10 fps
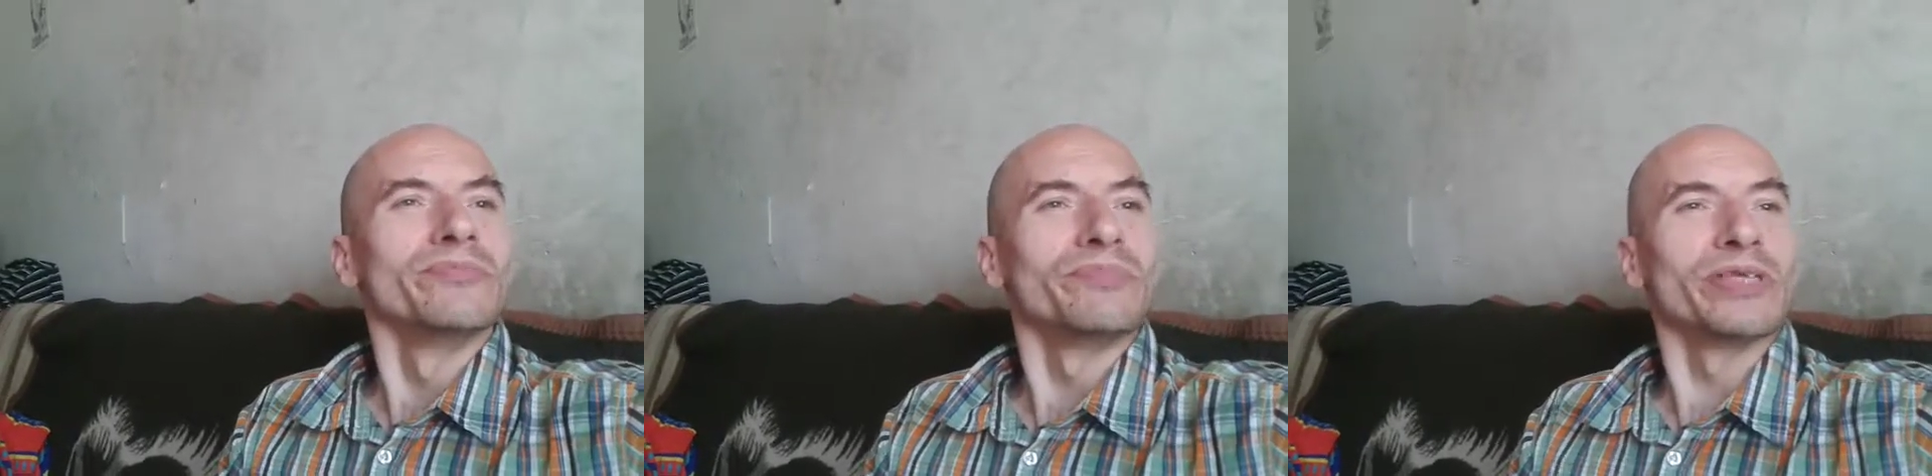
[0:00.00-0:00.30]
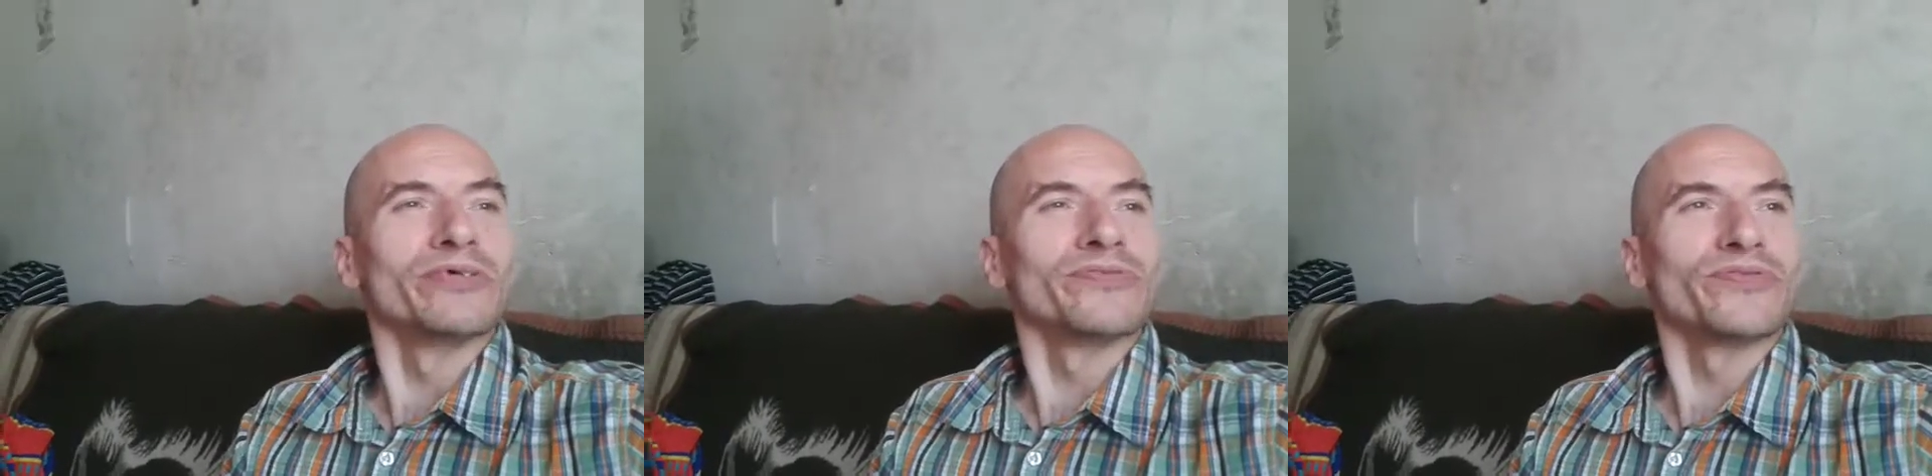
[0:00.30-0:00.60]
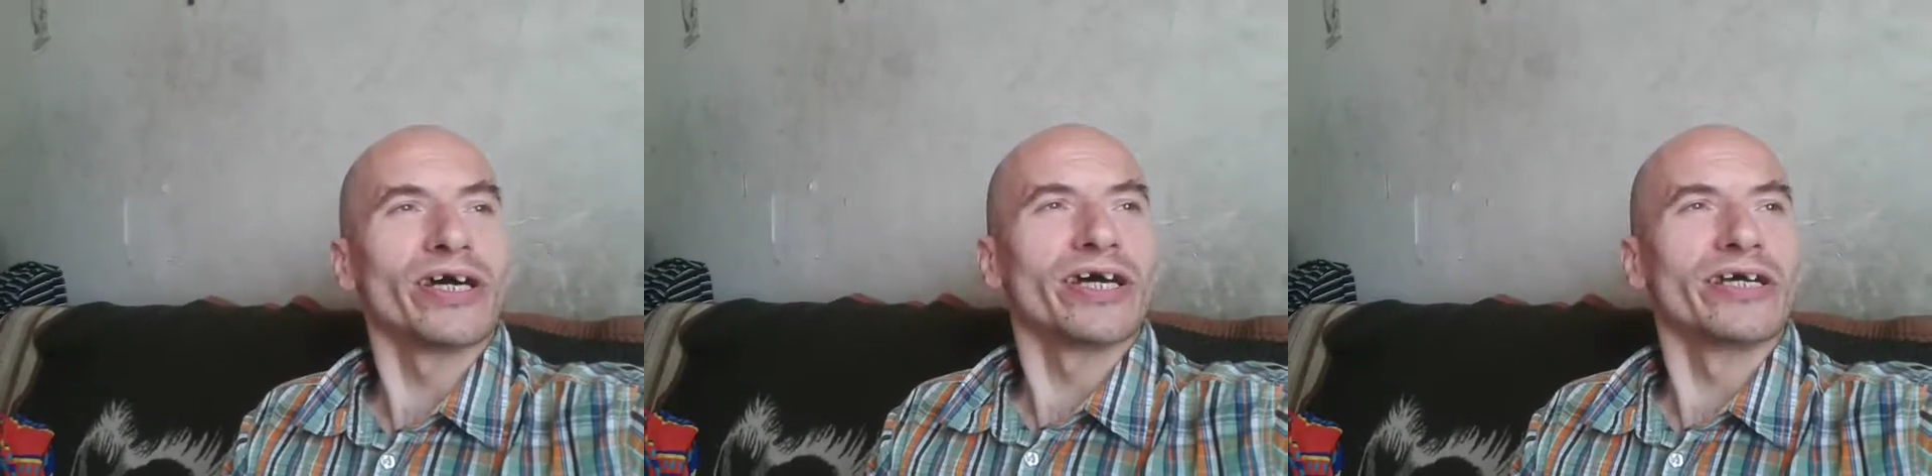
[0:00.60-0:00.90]

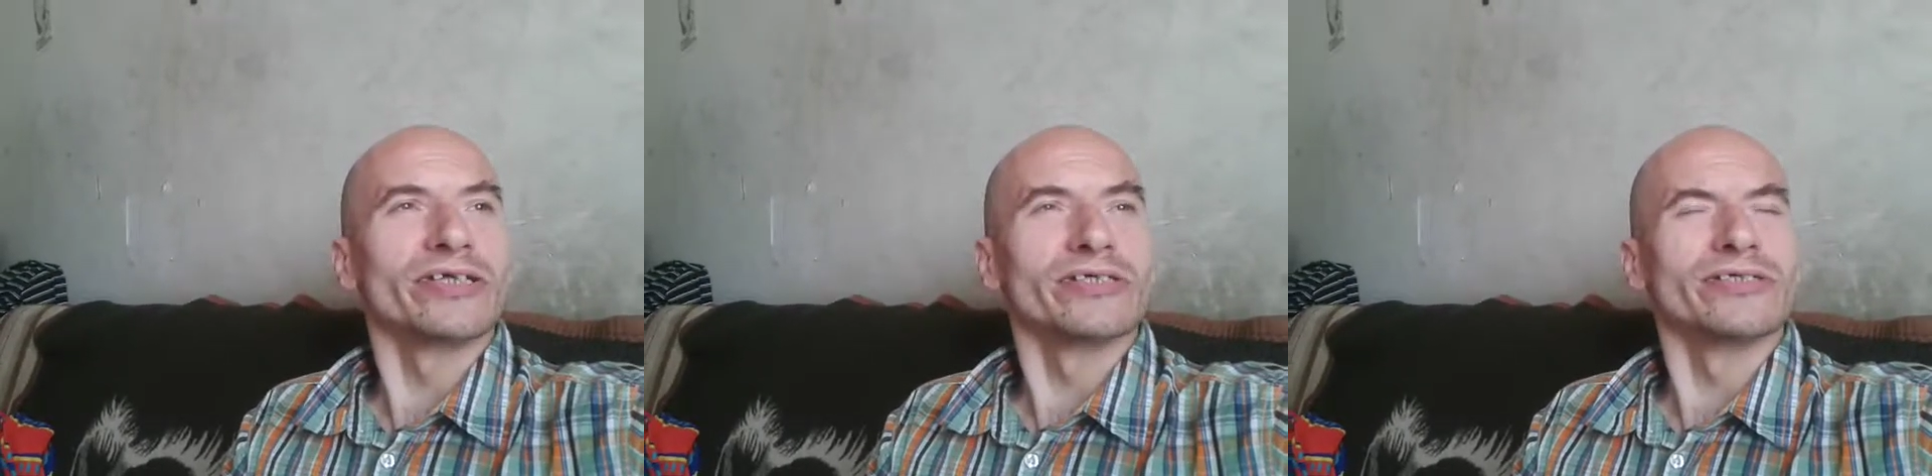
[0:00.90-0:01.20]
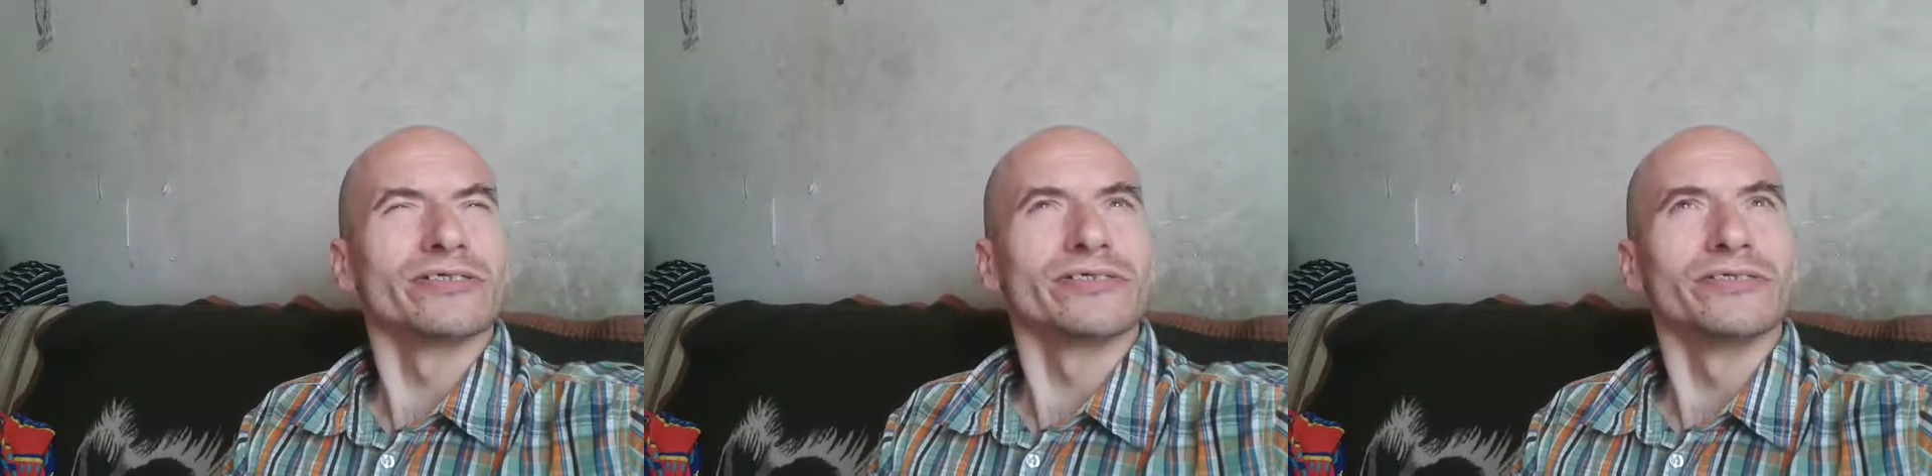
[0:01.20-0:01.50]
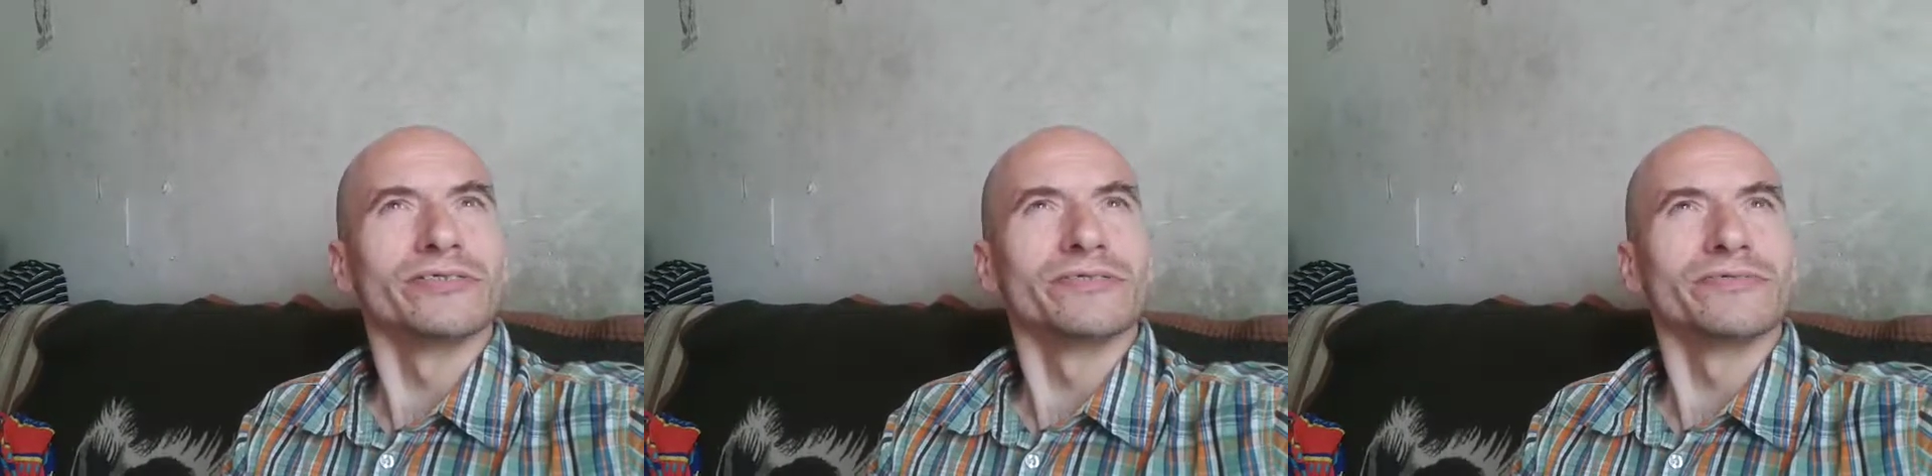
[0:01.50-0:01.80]
pedophile
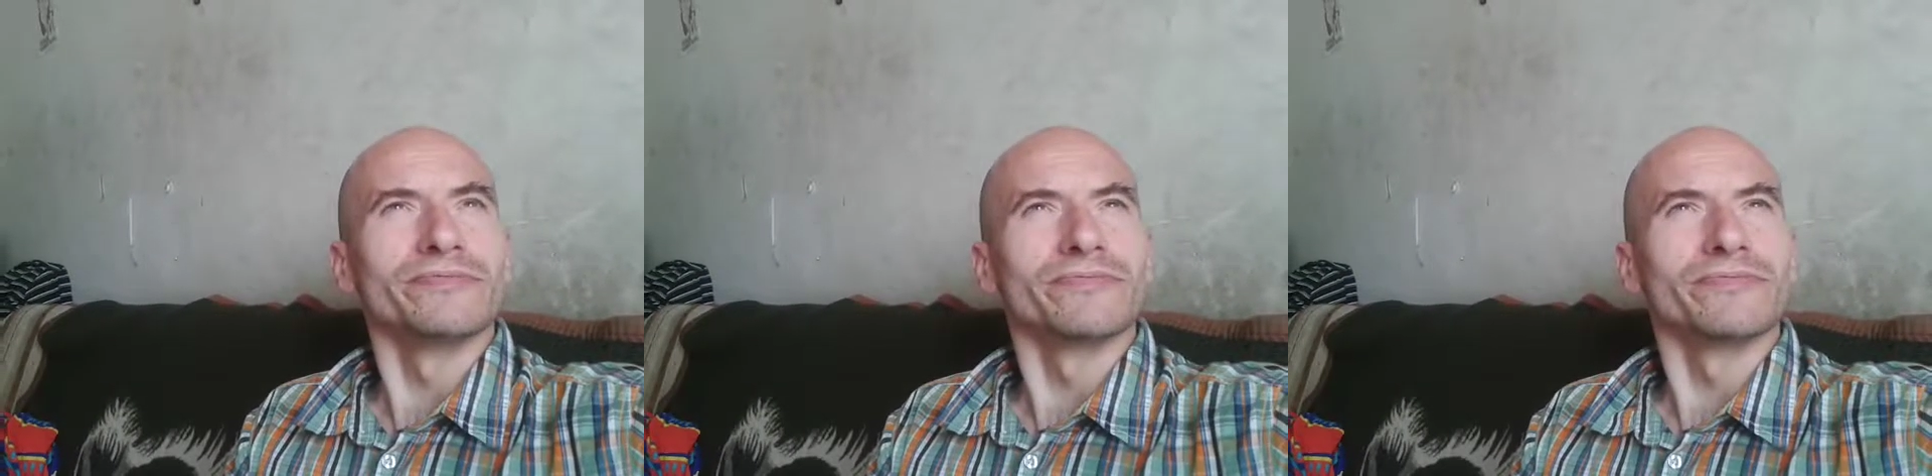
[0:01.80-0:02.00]
uh,